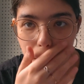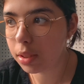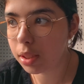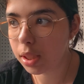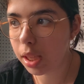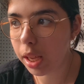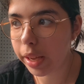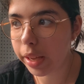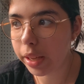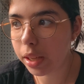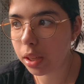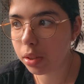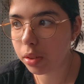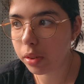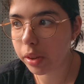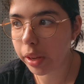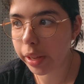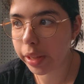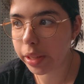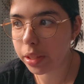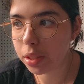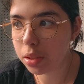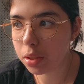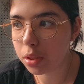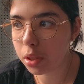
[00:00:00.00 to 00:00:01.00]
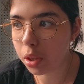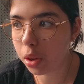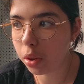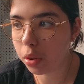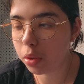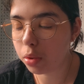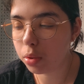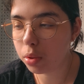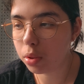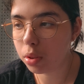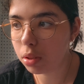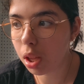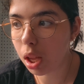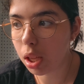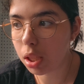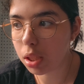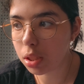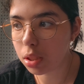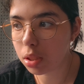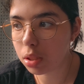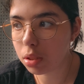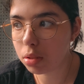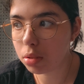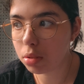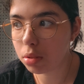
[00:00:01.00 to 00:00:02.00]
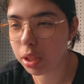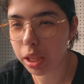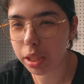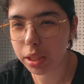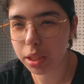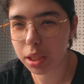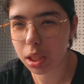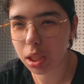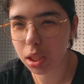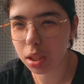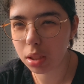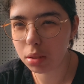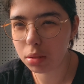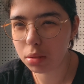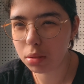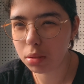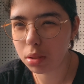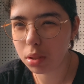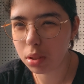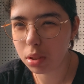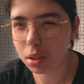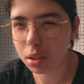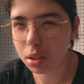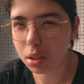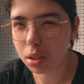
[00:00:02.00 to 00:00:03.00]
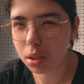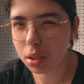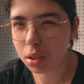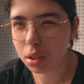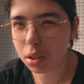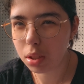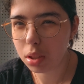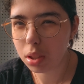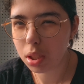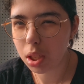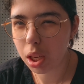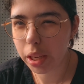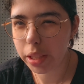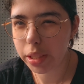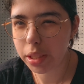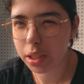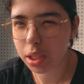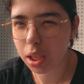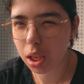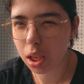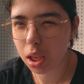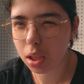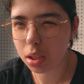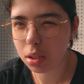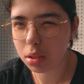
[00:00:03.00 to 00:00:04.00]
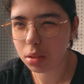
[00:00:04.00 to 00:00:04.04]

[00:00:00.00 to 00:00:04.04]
Yeah, okay, so that's it, I'd say.